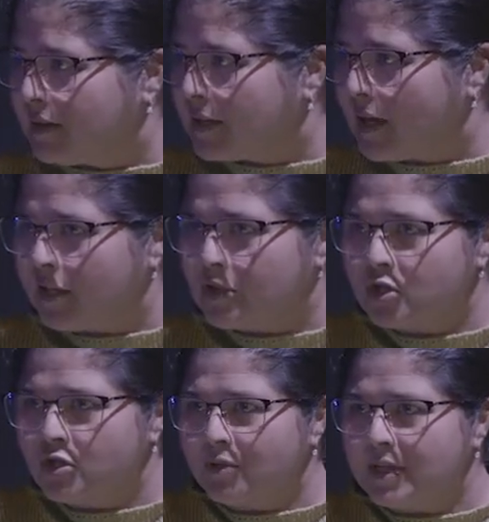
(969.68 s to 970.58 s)

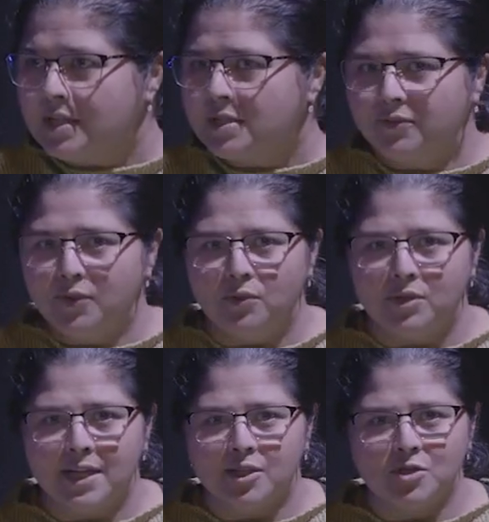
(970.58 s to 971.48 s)
Touch, trees, food,
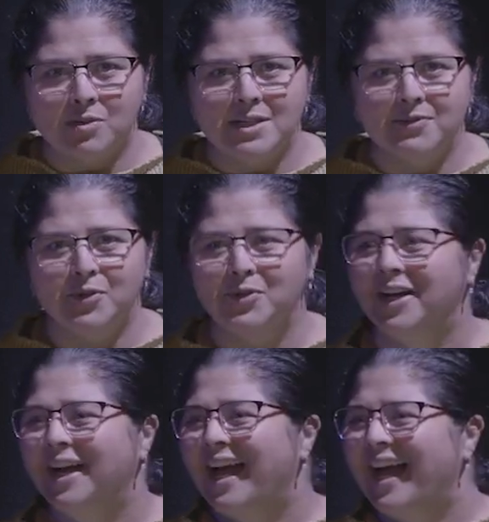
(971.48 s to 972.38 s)
touch, trees, food.
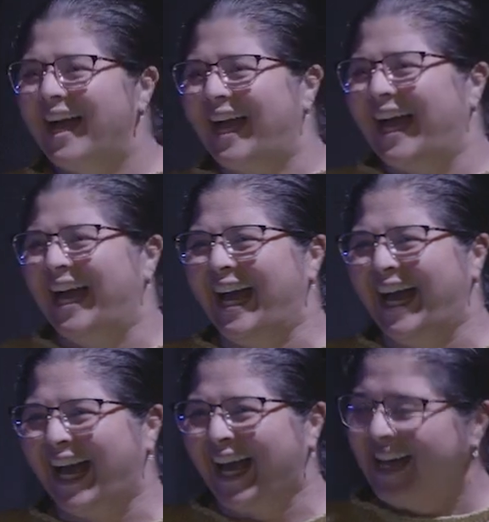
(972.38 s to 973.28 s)

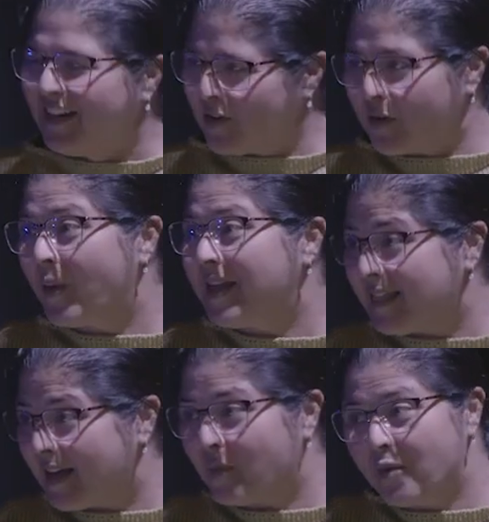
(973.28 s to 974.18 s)
Not quite in
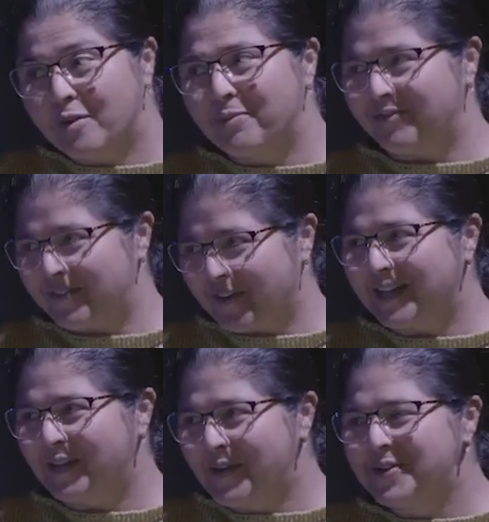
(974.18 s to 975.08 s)
that order, but very
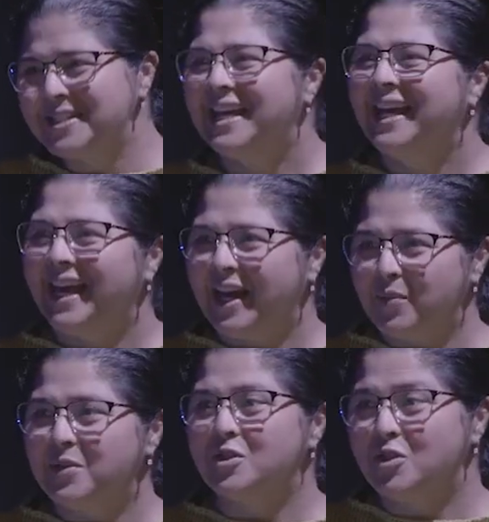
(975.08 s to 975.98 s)
close. It
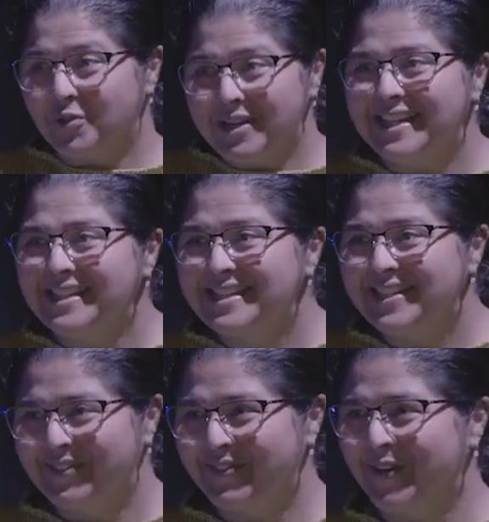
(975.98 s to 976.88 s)
was trees
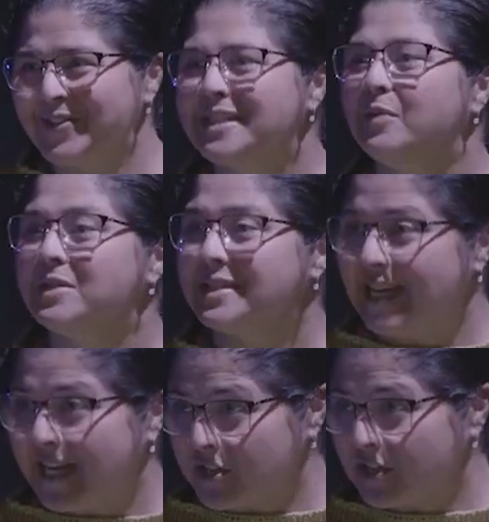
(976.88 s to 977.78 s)
first, it was
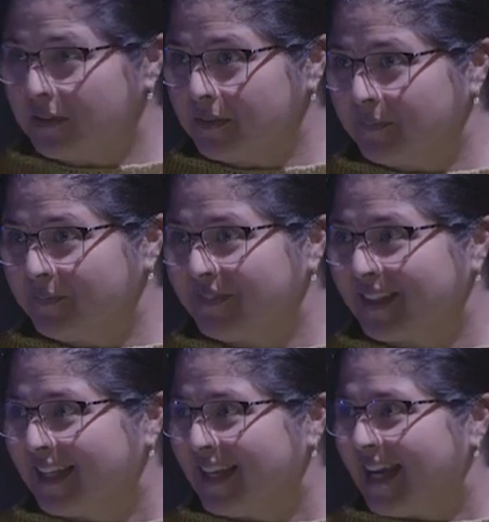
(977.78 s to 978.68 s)
nature,
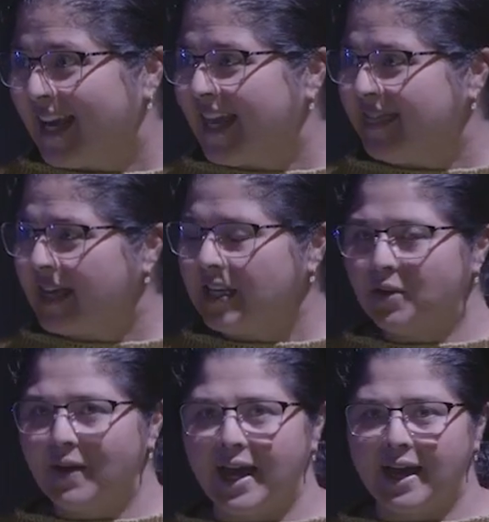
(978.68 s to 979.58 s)
and then
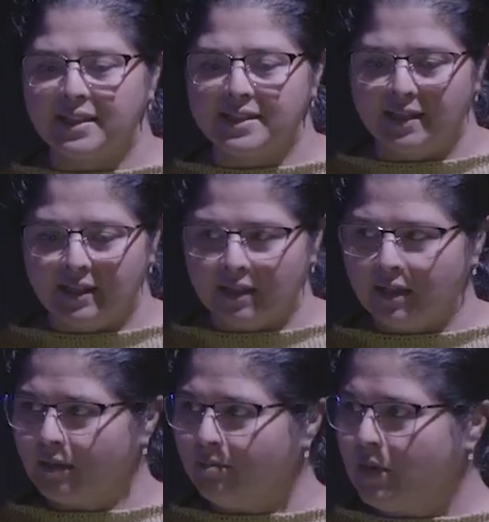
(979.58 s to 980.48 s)
you had
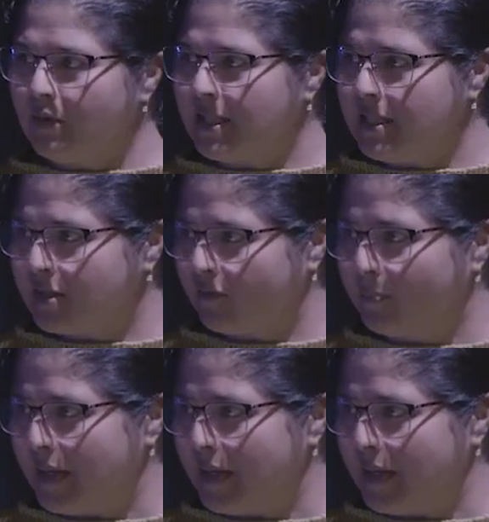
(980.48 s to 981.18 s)
communities of